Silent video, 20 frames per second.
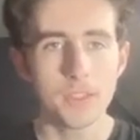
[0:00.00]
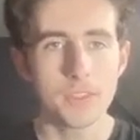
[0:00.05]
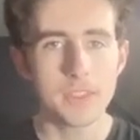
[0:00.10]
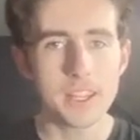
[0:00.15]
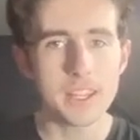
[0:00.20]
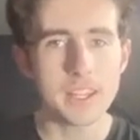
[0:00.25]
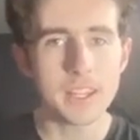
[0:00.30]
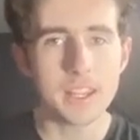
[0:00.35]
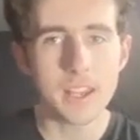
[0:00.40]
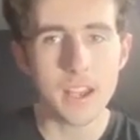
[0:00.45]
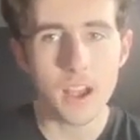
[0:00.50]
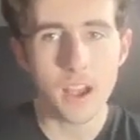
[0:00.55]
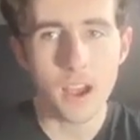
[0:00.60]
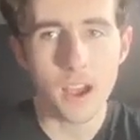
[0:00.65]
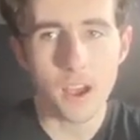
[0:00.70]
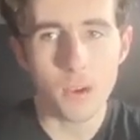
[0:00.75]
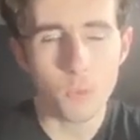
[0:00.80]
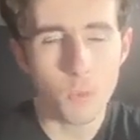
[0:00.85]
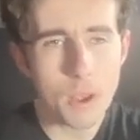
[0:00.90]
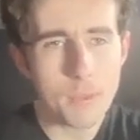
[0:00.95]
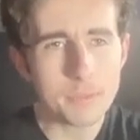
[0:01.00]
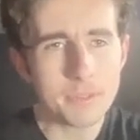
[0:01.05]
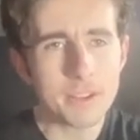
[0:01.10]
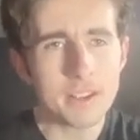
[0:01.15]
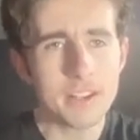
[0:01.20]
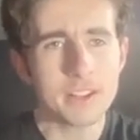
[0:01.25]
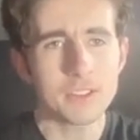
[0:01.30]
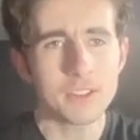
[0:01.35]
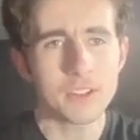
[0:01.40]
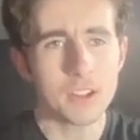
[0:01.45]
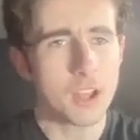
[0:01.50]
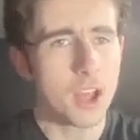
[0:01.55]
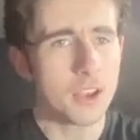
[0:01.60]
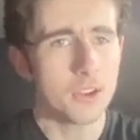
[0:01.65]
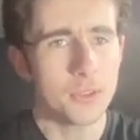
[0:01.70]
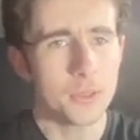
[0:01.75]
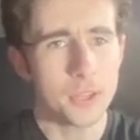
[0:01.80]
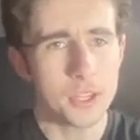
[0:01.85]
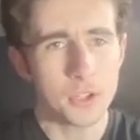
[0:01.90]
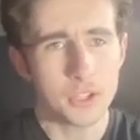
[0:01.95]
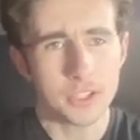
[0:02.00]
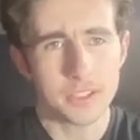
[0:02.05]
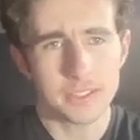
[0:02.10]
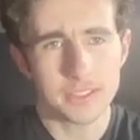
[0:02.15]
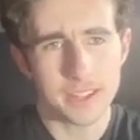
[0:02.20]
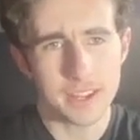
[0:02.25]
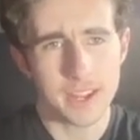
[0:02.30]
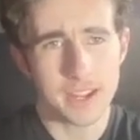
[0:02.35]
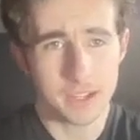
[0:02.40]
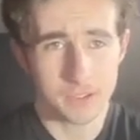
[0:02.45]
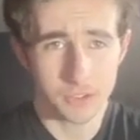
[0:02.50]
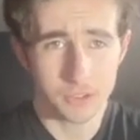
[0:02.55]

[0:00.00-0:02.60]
The uh, website is, I don't think you can see it,